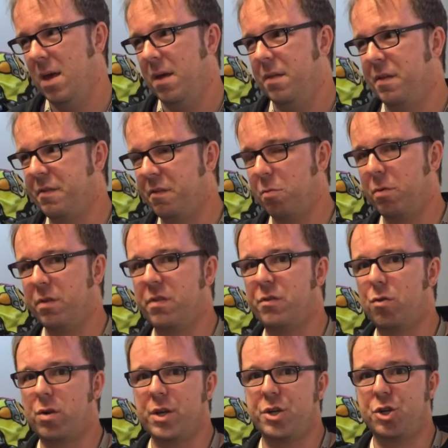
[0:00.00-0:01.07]
This is where the
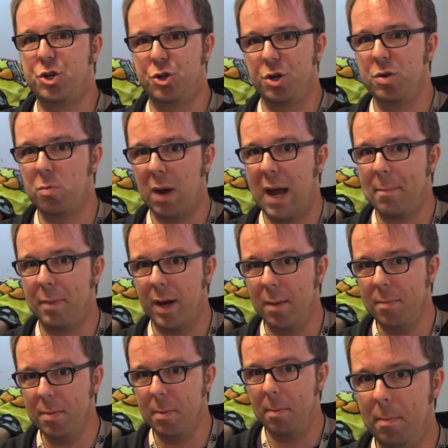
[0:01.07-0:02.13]
story should wrap
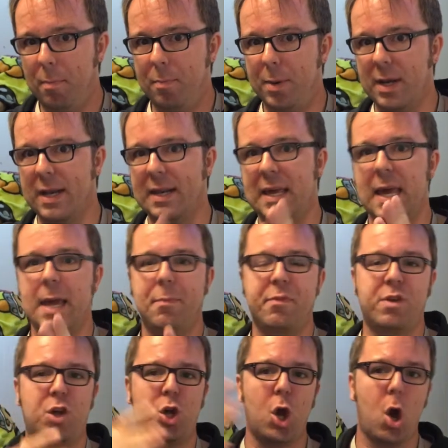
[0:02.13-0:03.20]
up, but it keeps
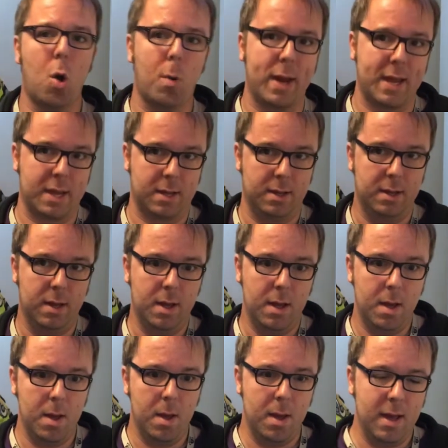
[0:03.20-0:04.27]
going.
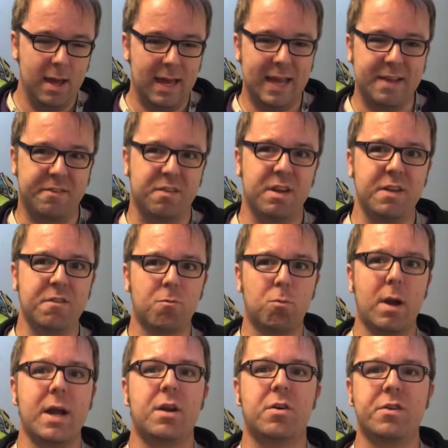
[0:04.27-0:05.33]
It's like the
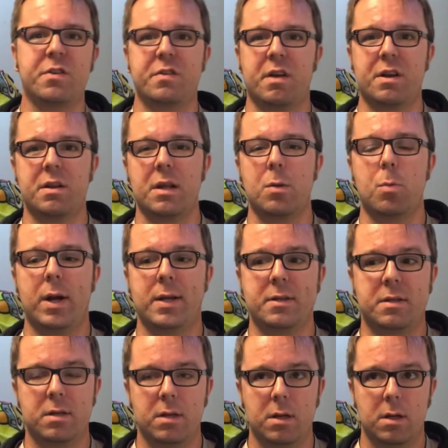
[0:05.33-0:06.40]
writers suddenly went,